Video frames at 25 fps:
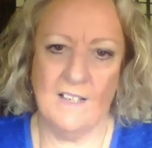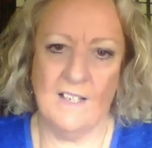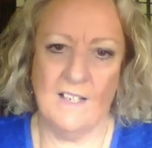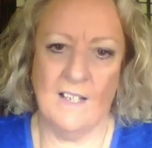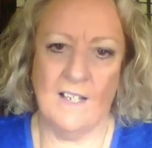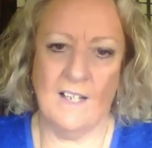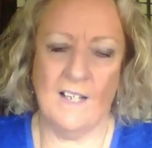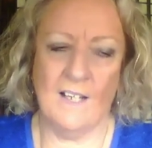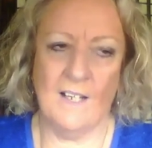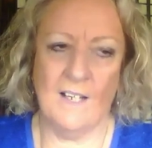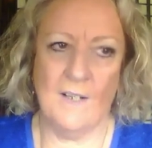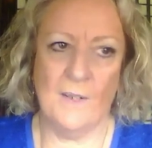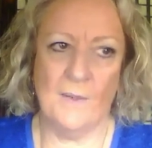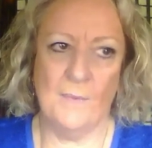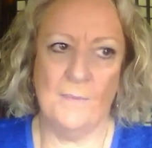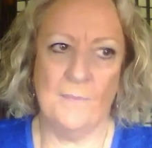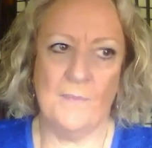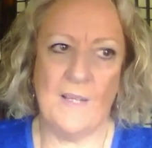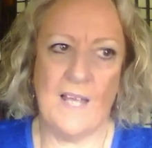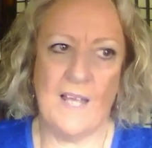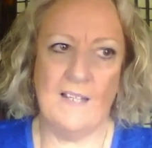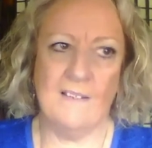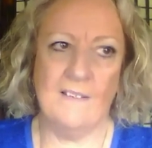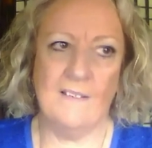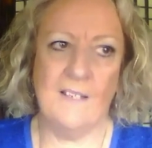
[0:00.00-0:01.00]

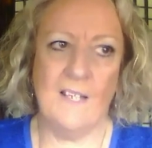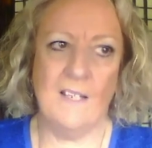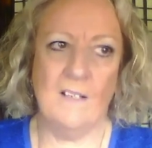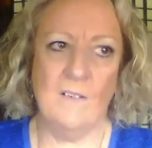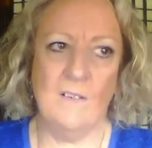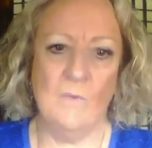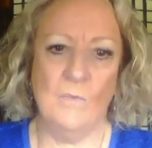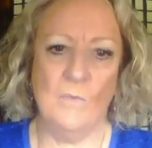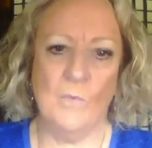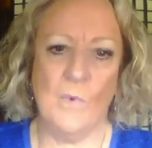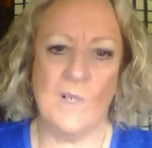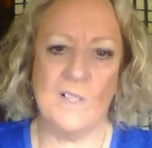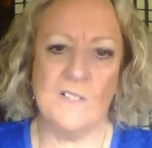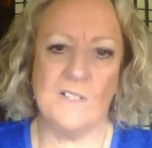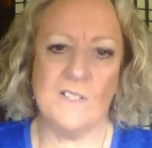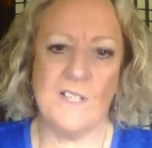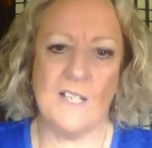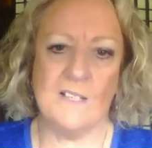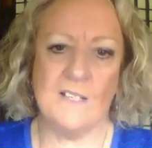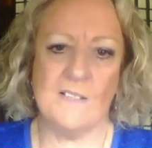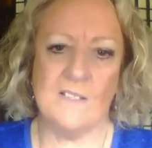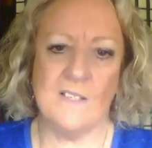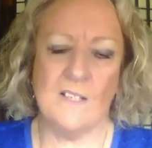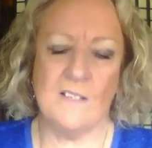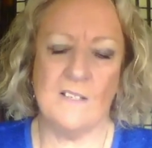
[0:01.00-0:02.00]
And then once they
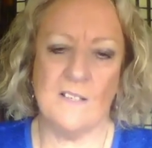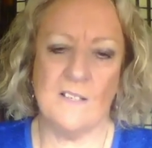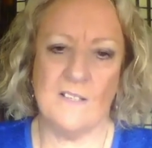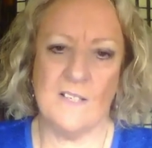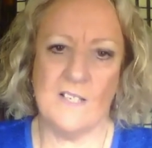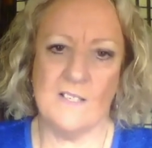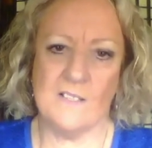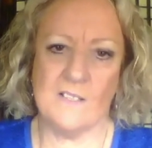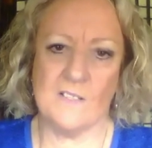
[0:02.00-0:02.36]
see that there's